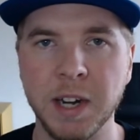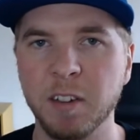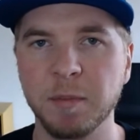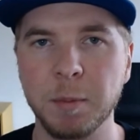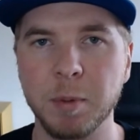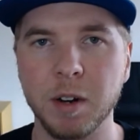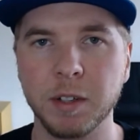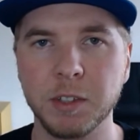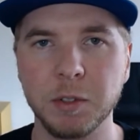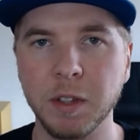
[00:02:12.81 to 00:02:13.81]
however many
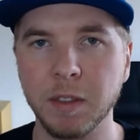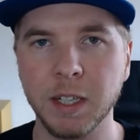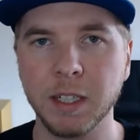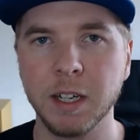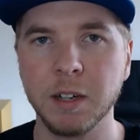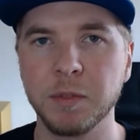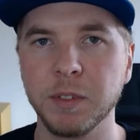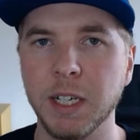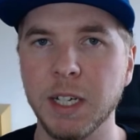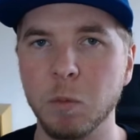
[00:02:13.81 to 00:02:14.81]
products you can think of
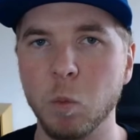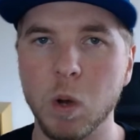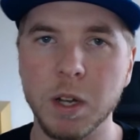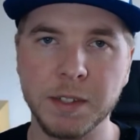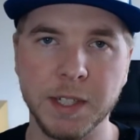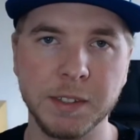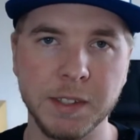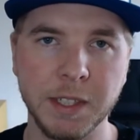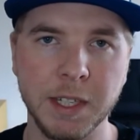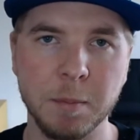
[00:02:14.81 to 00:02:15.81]
in one
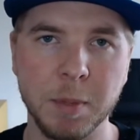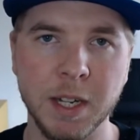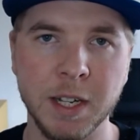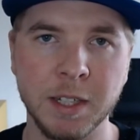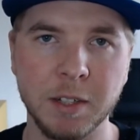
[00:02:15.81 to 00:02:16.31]
testing campaign,